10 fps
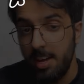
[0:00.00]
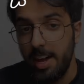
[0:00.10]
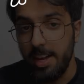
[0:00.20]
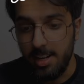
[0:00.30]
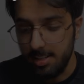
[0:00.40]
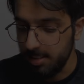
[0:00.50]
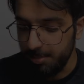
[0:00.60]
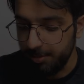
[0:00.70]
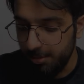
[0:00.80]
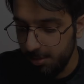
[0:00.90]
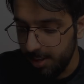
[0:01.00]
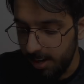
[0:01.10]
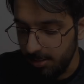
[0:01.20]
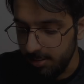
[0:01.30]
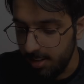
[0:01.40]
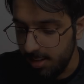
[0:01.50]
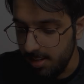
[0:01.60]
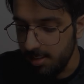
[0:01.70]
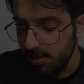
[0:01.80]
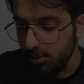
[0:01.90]
And I said before that our t
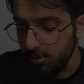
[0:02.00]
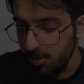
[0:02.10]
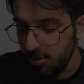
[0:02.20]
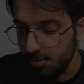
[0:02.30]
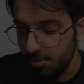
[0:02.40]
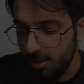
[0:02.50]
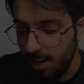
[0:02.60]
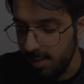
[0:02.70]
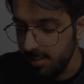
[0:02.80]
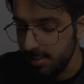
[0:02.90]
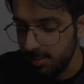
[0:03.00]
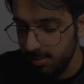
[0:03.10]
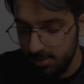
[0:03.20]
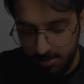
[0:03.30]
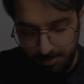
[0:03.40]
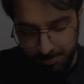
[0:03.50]
is equal to 0.8 seconds,